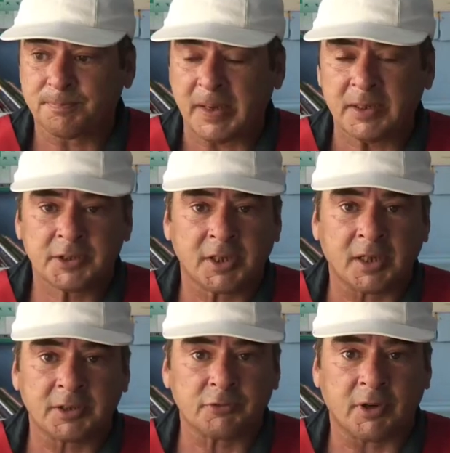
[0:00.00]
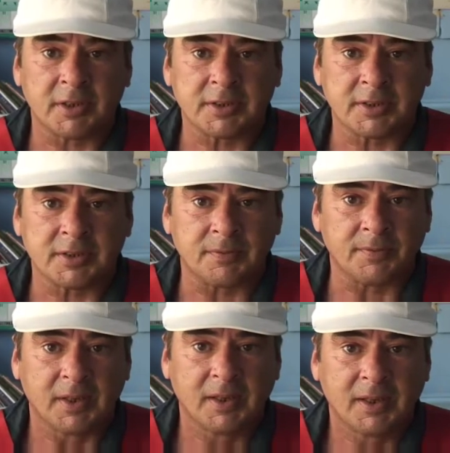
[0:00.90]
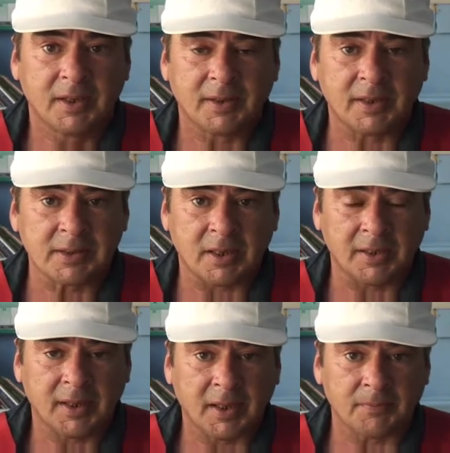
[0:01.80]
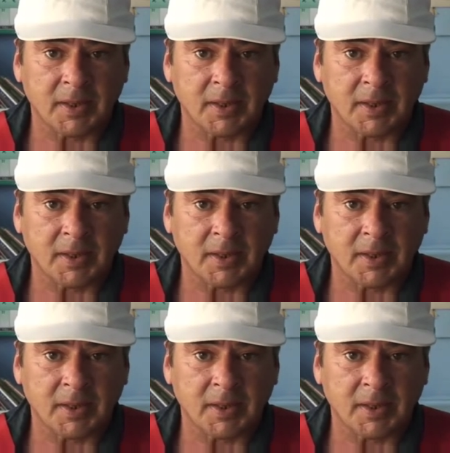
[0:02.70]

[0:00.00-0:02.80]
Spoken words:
bank charge rises and things like that.